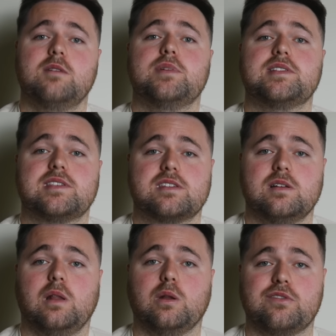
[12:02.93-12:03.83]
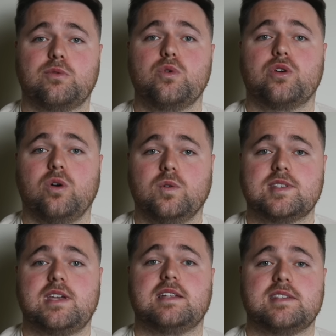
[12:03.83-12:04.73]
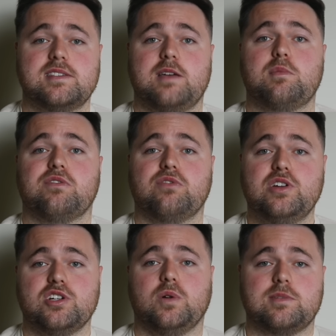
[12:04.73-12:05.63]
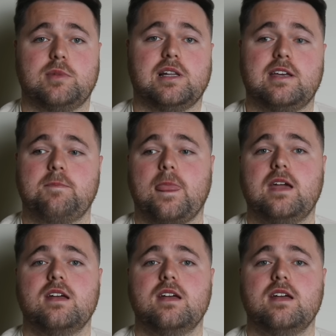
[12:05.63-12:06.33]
but still a lot of work-ons, and same with the French ultimately.